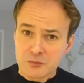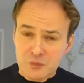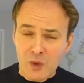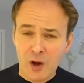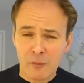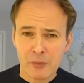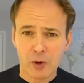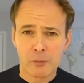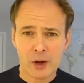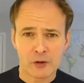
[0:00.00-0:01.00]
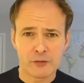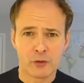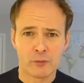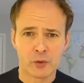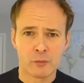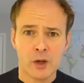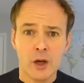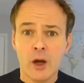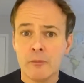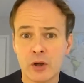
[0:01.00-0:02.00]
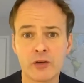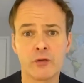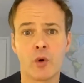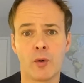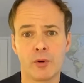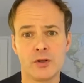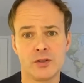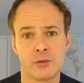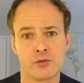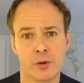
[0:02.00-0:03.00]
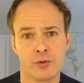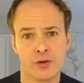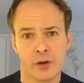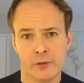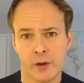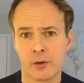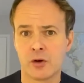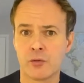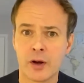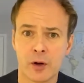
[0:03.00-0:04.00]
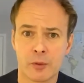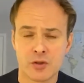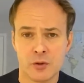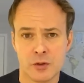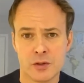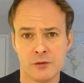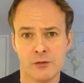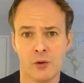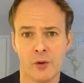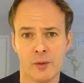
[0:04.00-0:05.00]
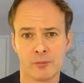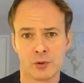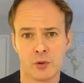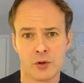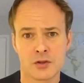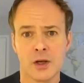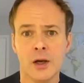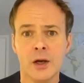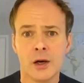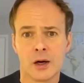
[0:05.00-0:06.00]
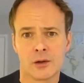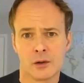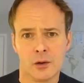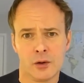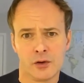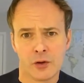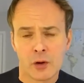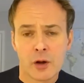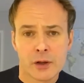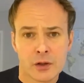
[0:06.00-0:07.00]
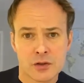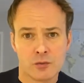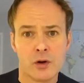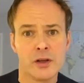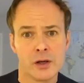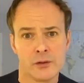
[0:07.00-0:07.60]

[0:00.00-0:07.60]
and build back from them. Because of what apprenticeships represent, they're a great opportunity for employers and learners alike to really gain the